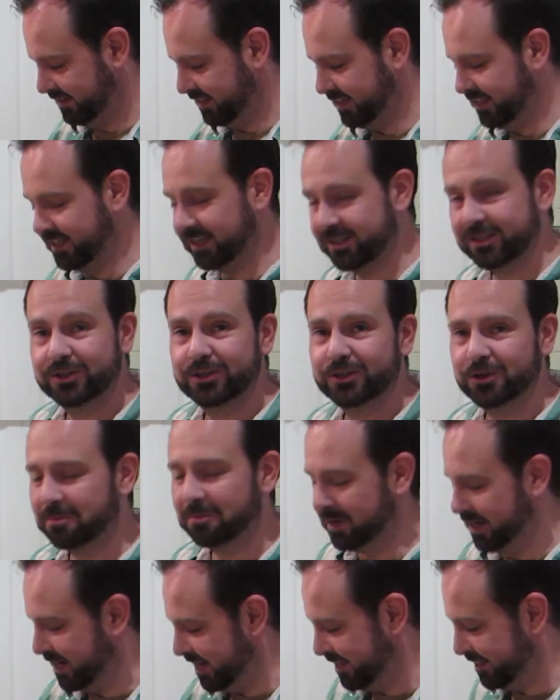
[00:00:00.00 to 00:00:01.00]
It doesn't
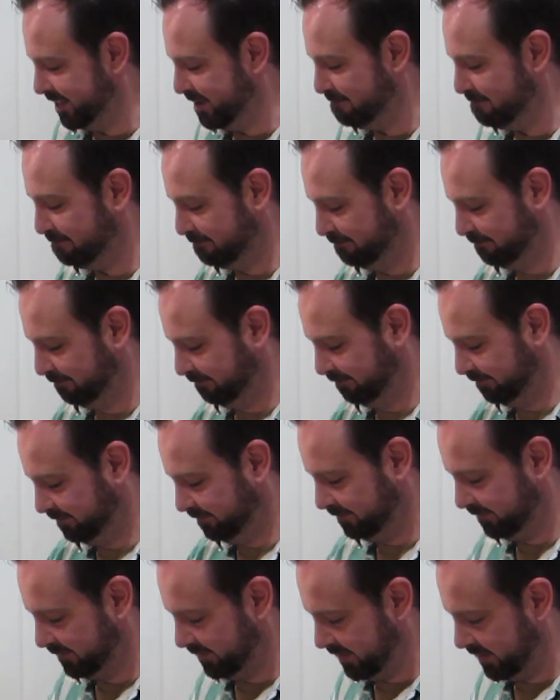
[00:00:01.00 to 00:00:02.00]
dominate then.
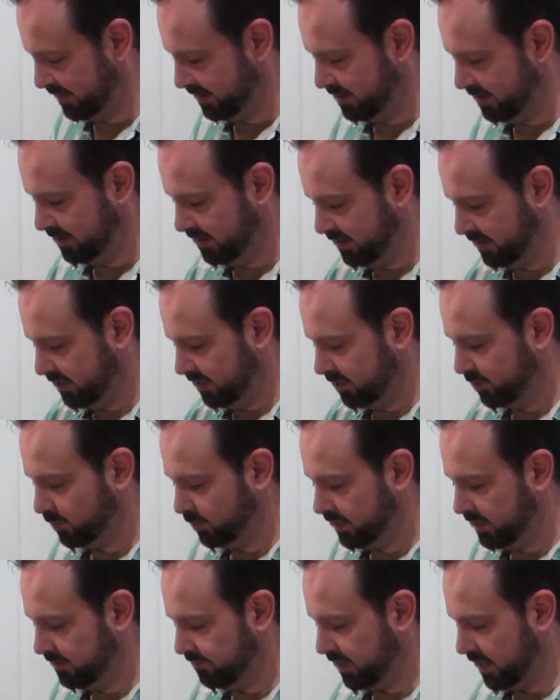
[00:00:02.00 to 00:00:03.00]
So
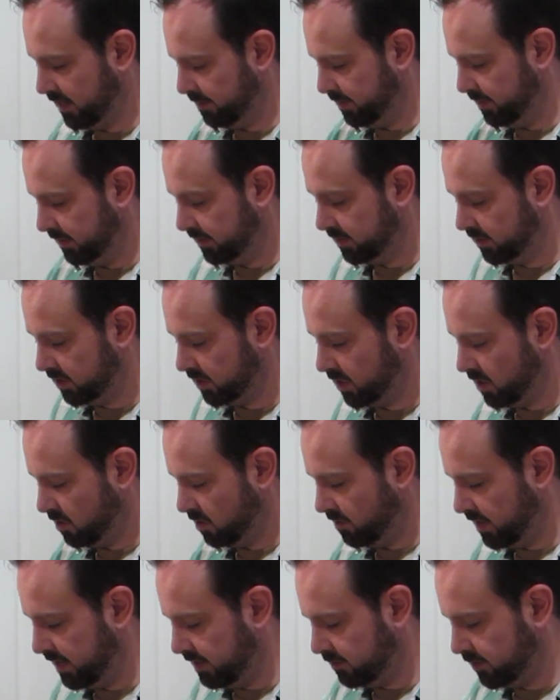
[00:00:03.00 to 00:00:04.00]
give that a big stir
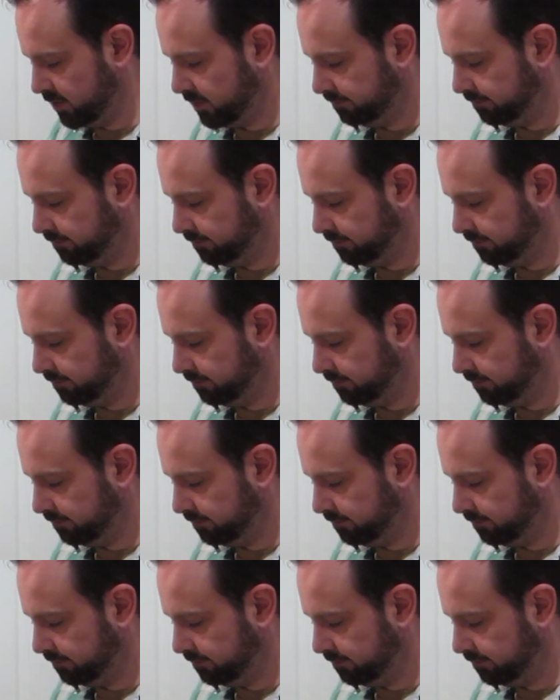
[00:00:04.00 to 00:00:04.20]
around.